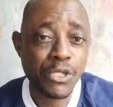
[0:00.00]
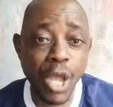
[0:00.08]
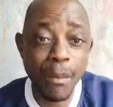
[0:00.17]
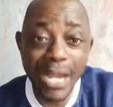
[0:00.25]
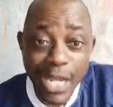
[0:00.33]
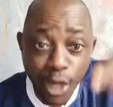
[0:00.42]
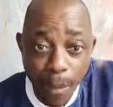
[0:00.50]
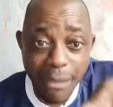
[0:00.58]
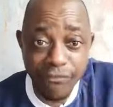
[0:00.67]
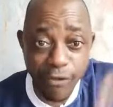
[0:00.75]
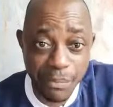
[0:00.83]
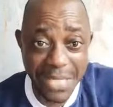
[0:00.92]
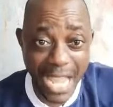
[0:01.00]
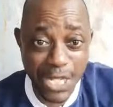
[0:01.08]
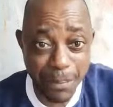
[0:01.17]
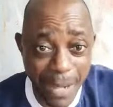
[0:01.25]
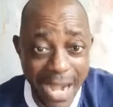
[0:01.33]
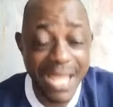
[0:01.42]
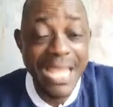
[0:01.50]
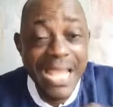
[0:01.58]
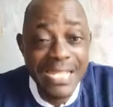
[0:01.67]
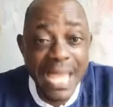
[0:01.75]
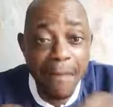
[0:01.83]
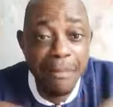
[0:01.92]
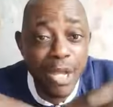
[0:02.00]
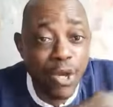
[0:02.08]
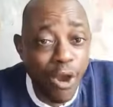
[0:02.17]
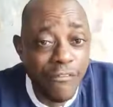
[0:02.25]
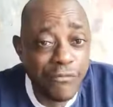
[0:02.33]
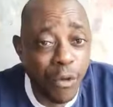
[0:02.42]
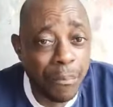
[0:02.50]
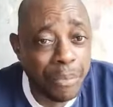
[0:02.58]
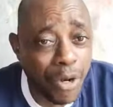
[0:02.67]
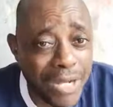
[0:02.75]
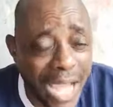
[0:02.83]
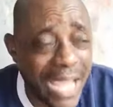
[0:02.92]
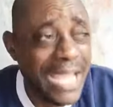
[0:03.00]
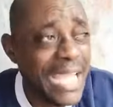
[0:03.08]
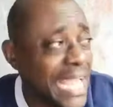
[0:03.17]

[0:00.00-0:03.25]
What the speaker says: Somebody coming from diaspora, he said, be governor, brother.